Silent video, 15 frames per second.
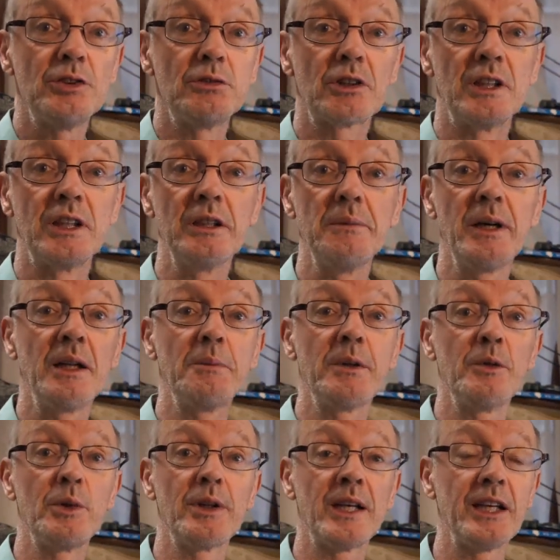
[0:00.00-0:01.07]
You can email
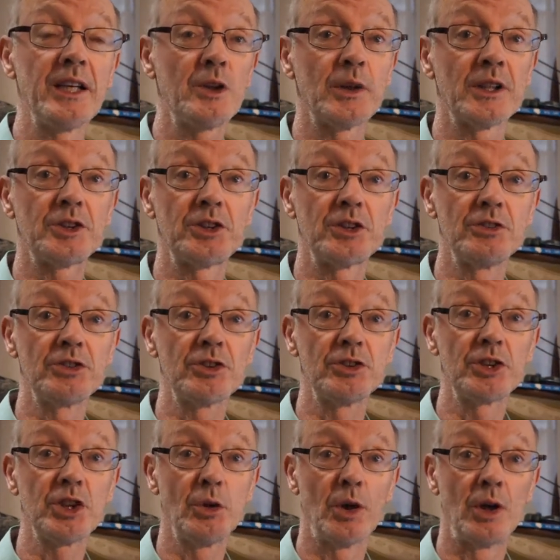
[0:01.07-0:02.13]
me with any questions and
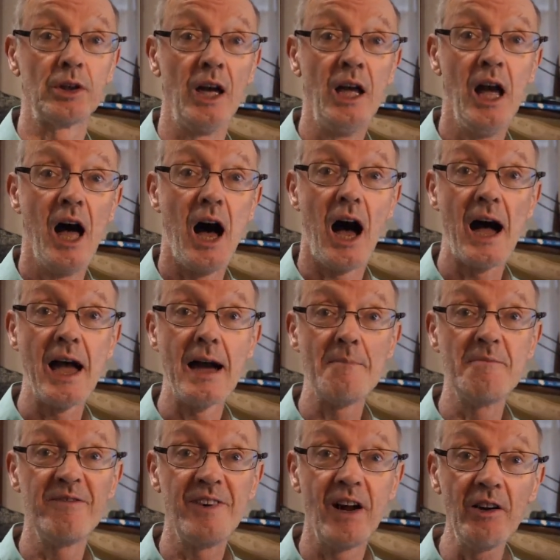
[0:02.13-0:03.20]
so on. I
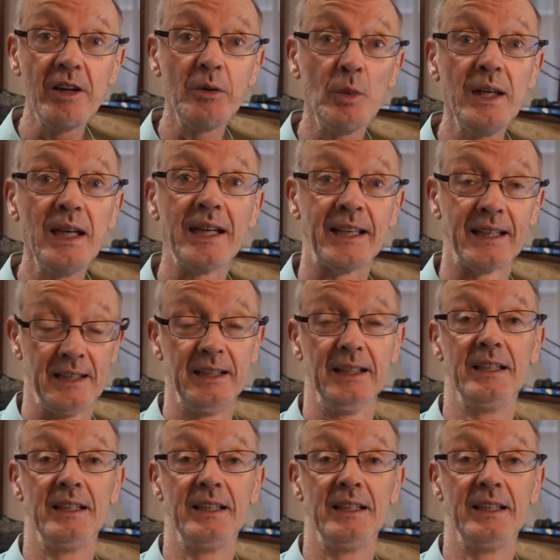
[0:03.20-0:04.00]
am very willing